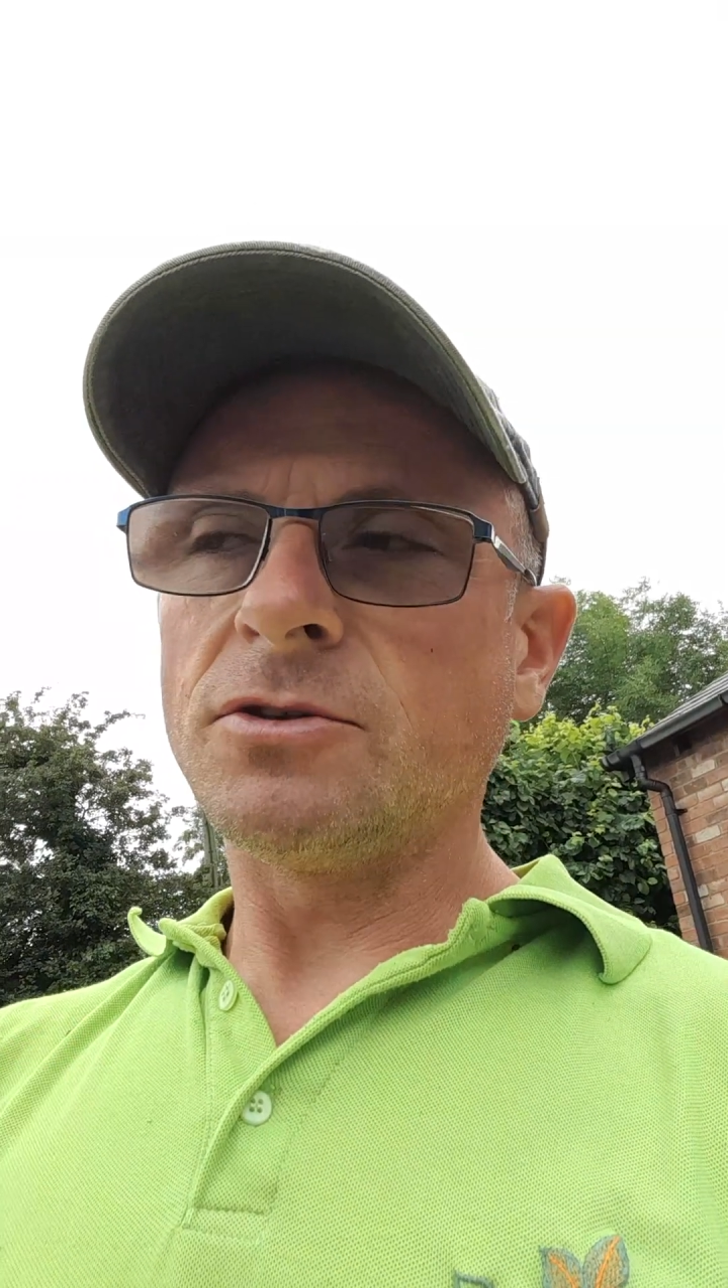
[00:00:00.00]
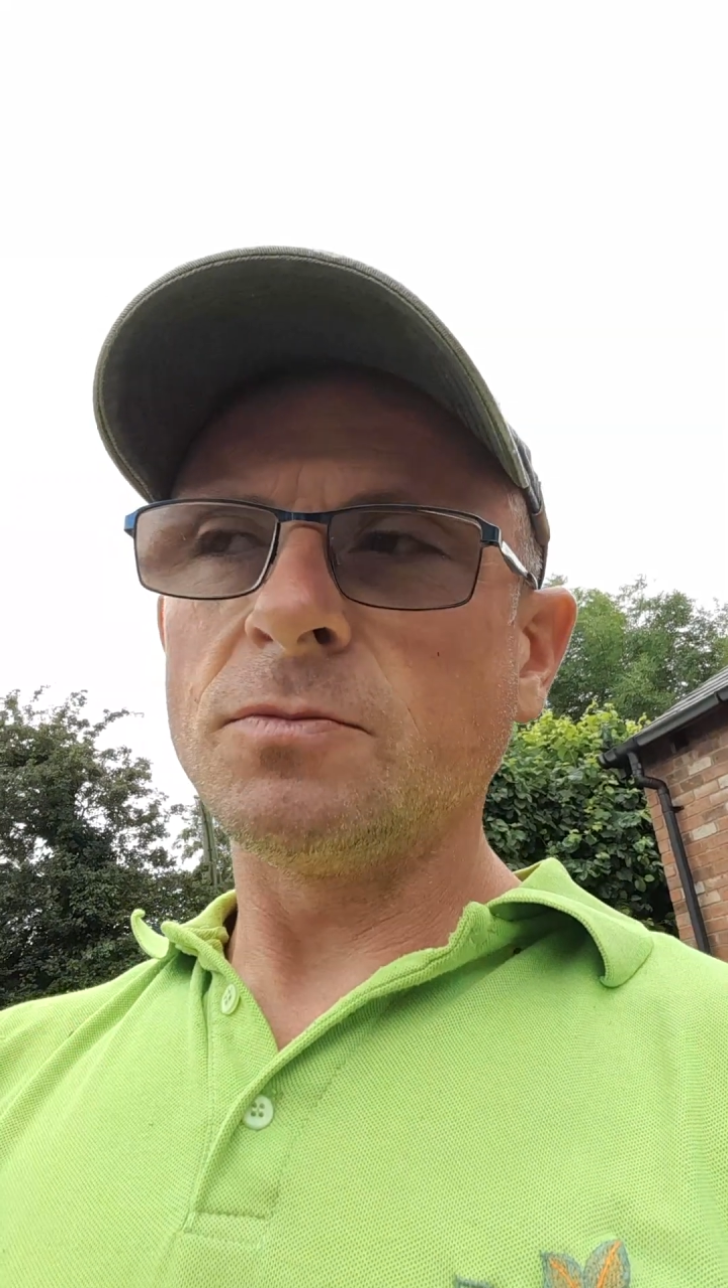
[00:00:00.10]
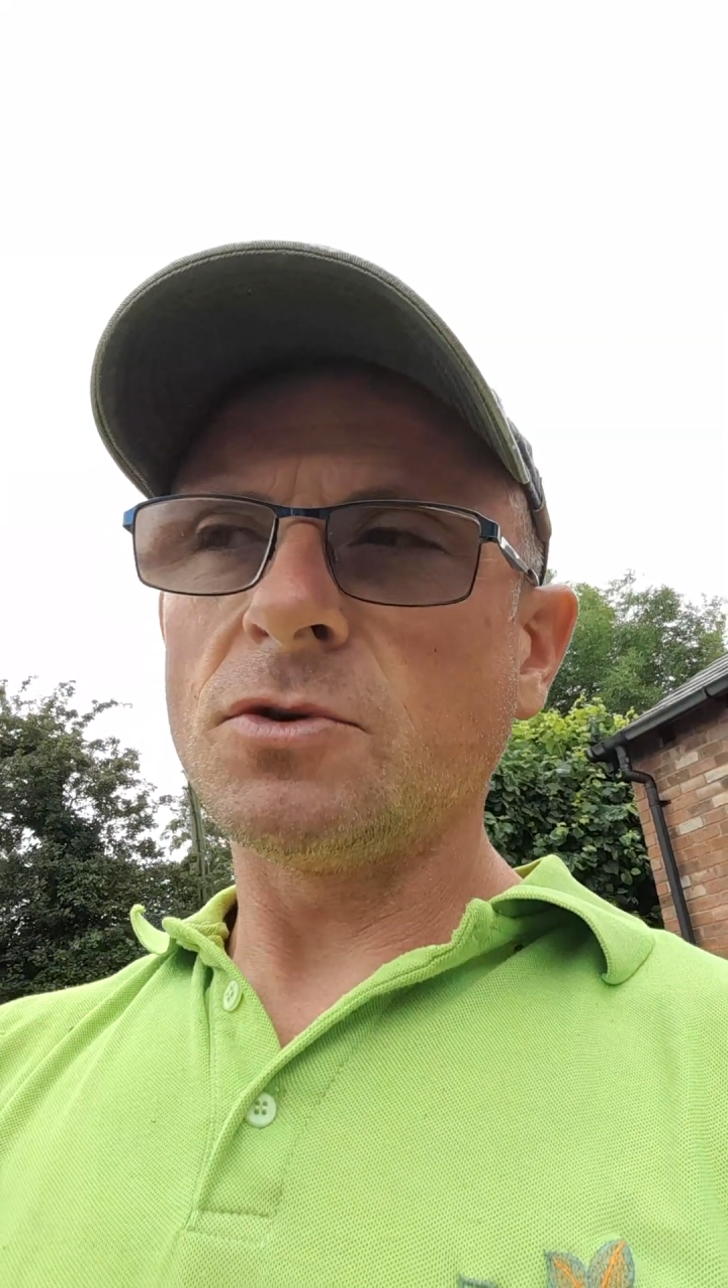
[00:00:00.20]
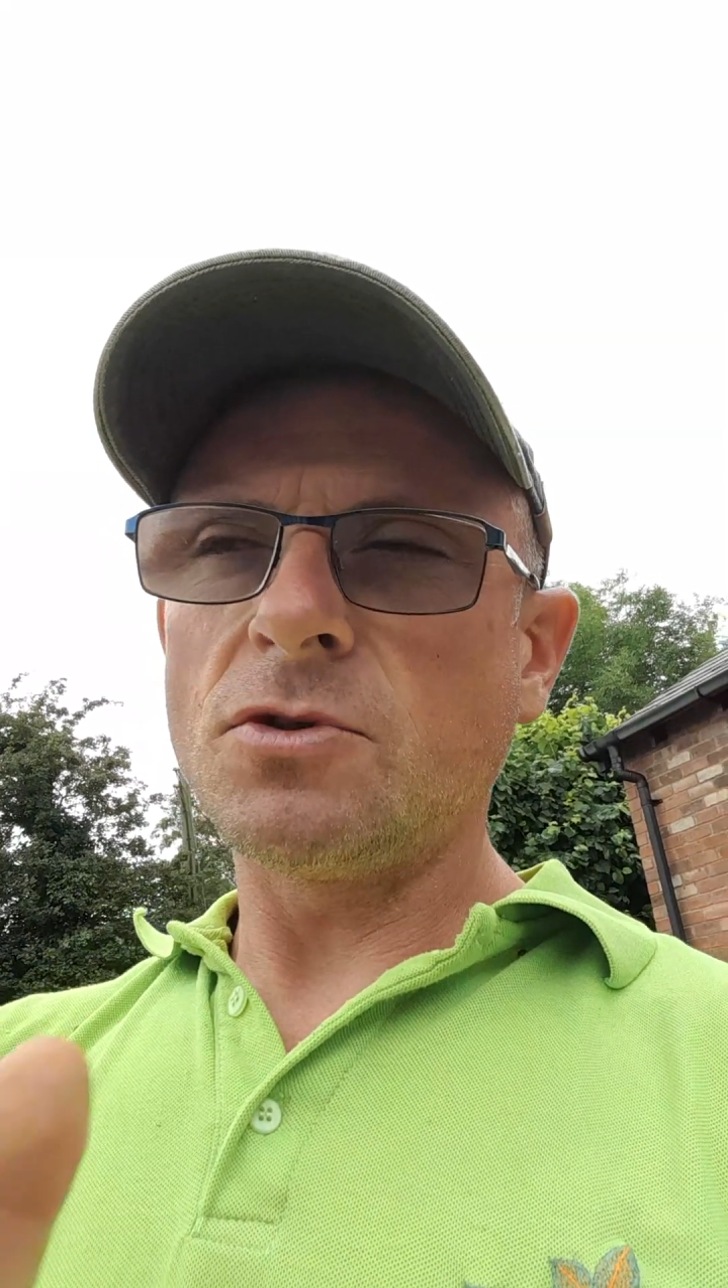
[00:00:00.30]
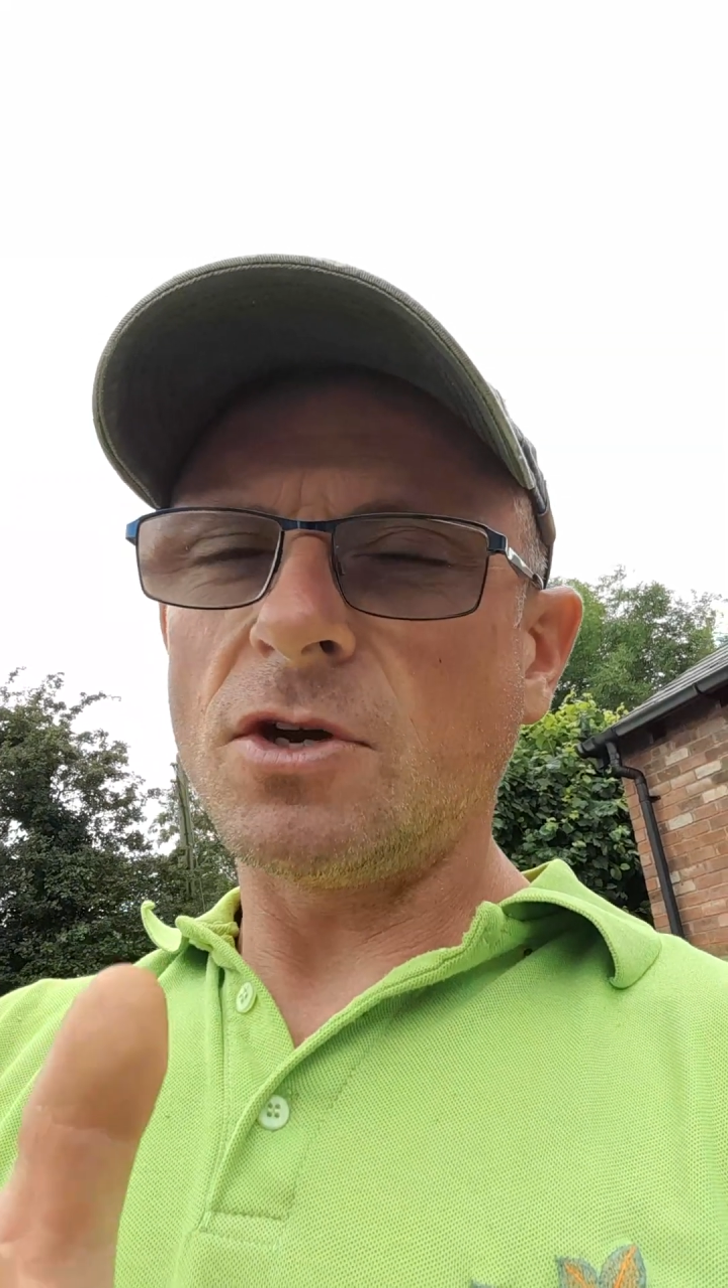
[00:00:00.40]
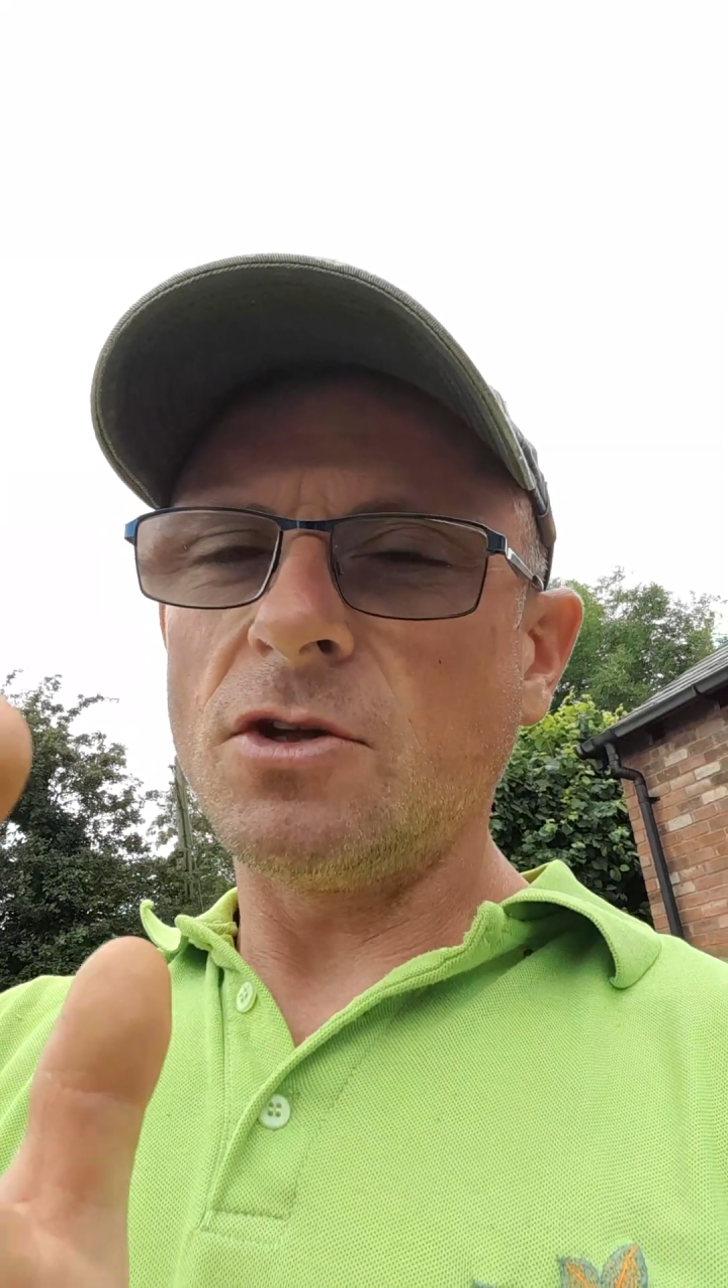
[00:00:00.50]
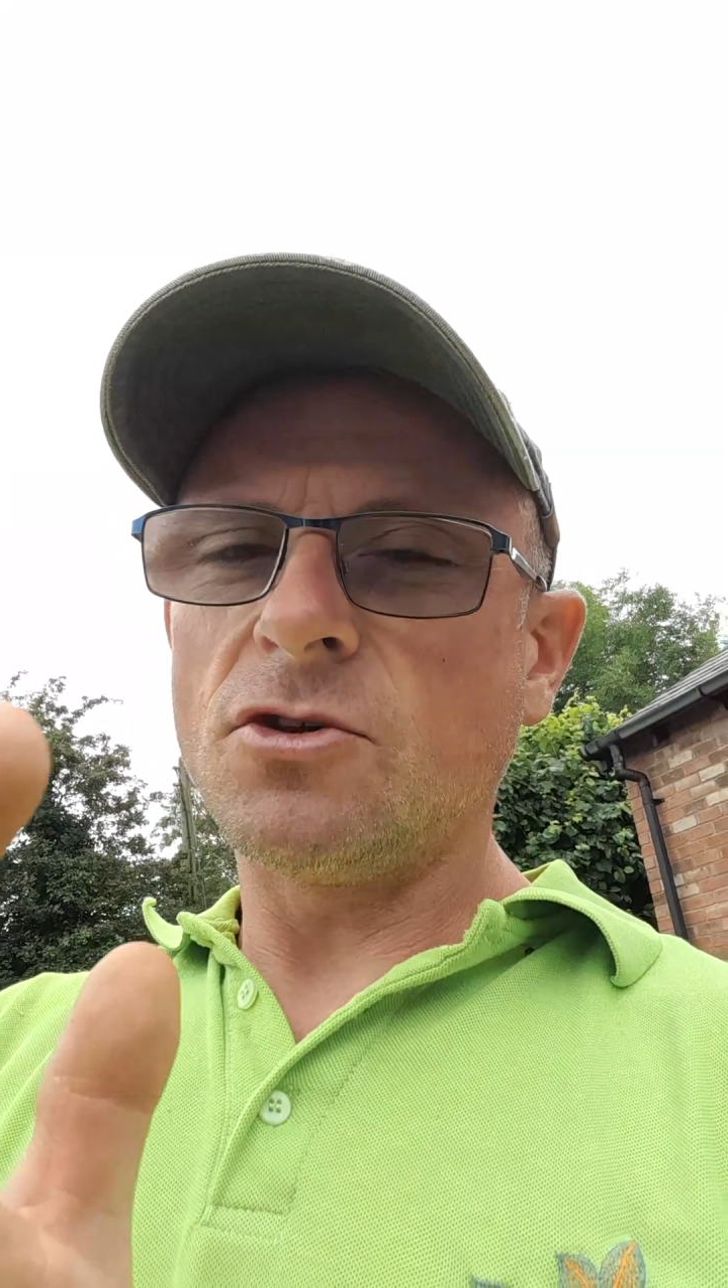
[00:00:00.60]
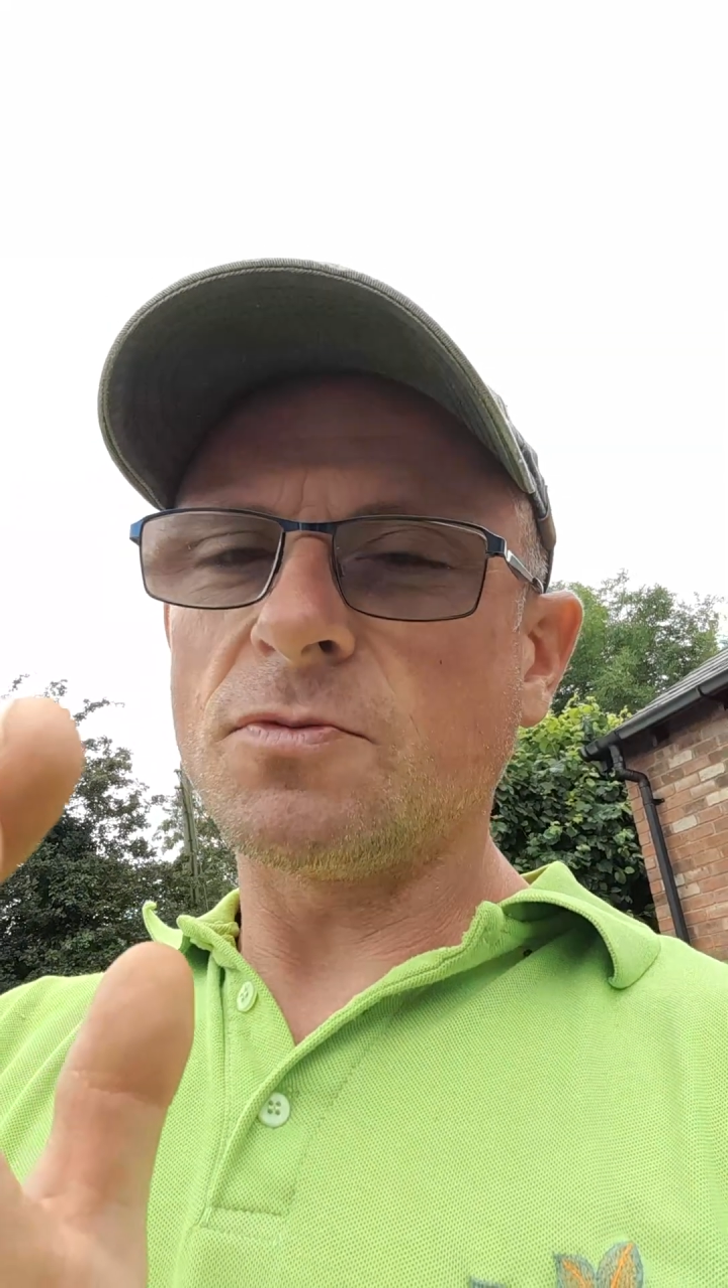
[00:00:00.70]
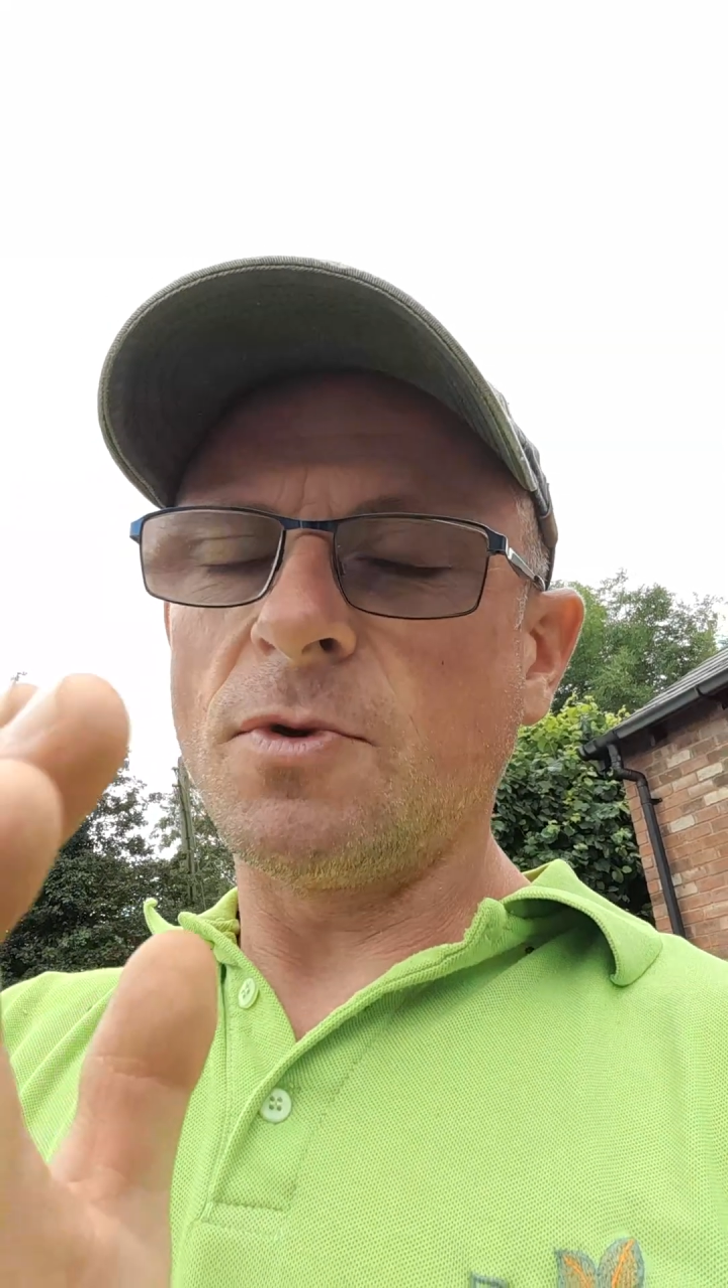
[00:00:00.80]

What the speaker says: sometimes you can just